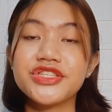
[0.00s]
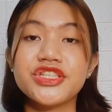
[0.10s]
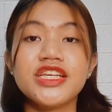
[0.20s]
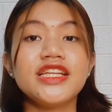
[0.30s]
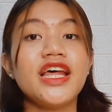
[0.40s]

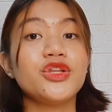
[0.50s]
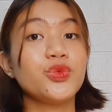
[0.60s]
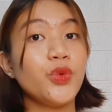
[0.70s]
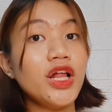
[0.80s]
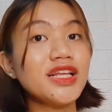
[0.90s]
Janine,
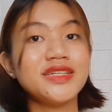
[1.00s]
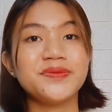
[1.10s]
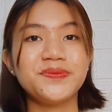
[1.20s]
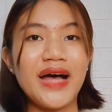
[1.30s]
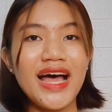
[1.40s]
and
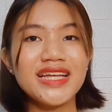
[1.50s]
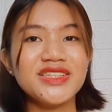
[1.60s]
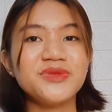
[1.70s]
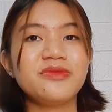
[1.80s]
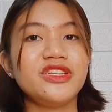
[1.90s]
welcome back
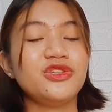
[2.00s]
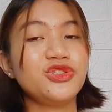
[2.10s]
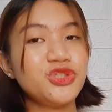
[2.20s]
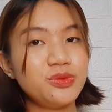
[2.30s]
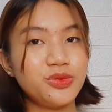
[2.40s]
to my
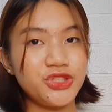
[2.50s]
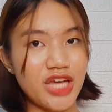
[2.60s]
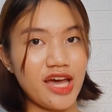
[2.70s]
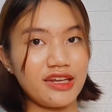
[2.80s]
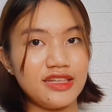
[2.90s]
YouTube
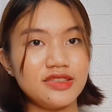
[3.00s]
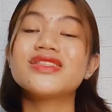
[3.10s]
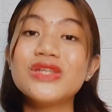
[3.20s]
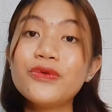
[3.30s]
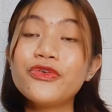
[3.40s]
channel.
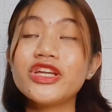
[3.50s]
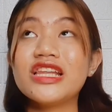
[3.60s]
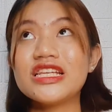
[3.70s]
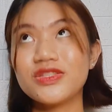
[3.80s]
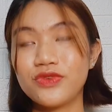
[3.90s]
So for
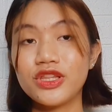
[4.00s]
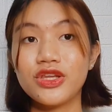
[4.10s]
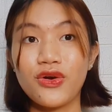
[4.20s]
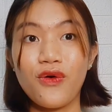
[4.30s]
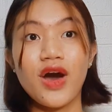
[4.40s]
today's
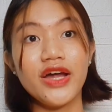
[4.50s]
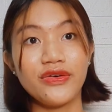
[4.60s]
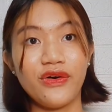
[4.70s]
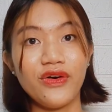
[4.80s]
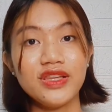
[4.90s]
video,
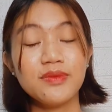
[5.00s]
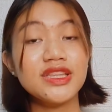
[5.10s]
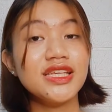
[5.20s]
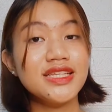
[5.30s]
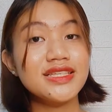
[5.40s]

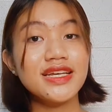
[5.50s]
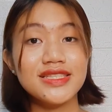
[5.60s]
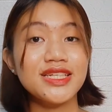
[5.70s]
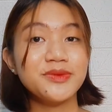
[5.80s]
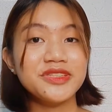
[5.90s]

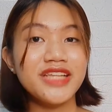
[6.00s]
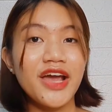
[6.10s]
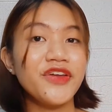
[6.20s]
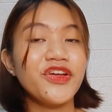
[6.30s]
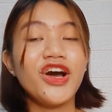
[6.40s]
magdadiscuss na naman
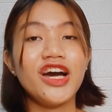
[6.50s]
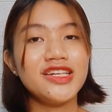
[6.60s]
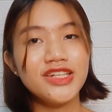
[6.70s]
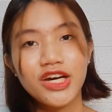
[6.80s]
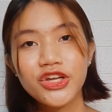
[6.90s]
tayo ng
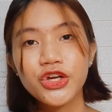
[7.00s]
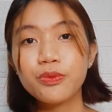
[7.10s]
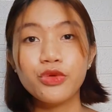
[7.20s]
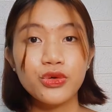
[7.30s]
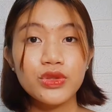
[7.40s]
another
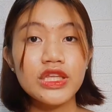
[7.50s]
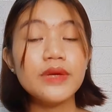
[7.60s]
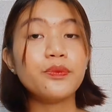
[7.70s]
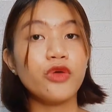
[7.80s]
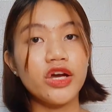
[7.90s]

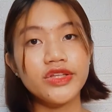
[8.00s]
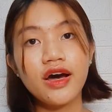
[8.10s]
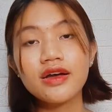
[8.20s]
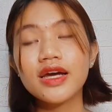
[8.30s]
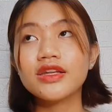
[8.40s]
beauty
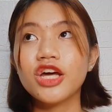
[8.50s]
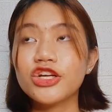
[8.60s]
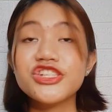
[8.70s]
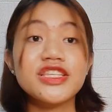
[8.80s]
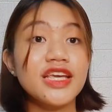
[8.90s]
product,
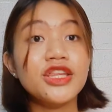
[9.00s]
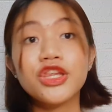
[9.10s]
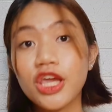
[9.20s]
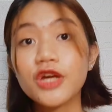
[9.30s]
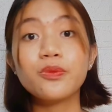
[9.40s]
another
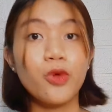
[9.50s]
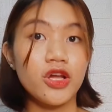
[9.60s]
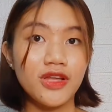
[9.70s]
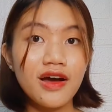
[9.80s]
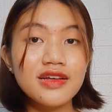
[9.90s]
skincare
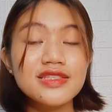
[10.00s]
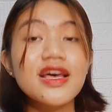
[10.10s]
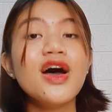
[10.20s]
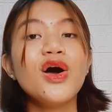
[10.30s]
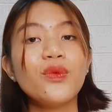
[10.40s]
products,
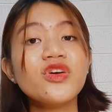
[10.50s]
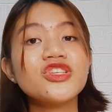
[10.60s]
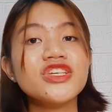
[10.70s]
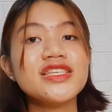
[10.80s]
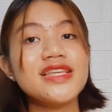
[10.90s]

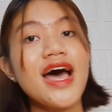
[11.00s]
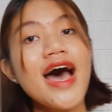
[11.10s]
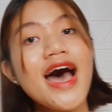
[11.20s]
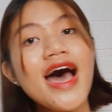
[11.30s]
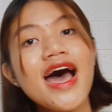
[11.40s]
which is
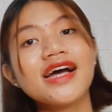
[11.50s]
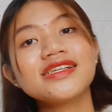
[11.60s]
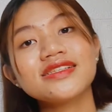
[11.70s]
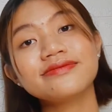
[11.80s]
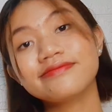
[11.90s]

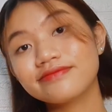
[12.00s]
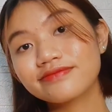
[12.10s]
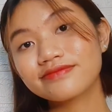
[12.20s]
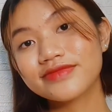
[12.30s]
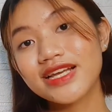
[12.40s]
ang
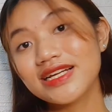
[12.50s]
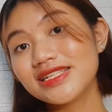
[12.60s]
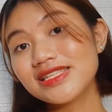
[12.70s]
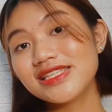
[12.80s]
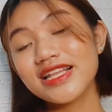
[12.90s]

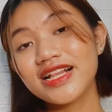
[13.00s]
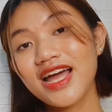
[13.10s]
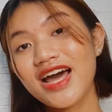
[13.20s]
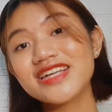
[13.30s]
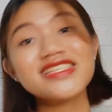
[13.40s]

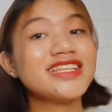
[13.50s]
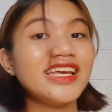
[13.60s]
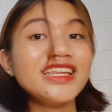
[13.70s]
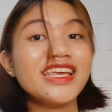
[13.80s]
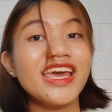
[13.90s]
Silka
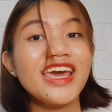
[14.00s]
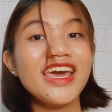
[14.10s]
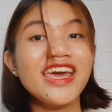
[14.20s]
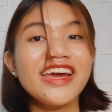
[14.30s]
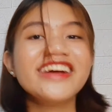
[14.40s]

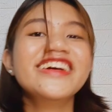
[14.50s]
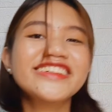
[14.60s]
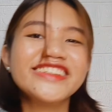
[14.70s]
Skincare.